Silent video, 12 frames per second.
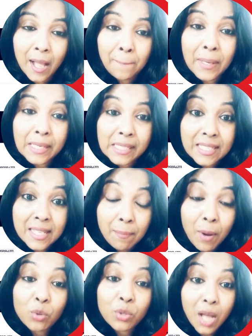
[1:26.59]
but it's
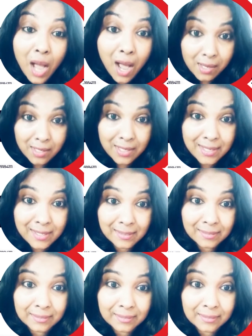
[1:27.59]
about us.
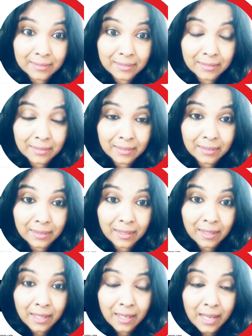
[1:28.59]

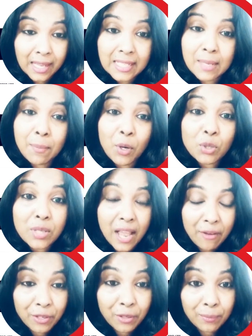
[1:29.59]
It's about
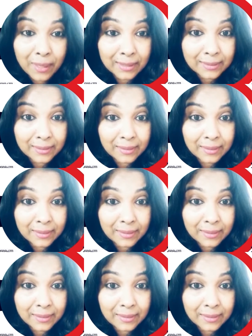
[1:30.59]
everyone.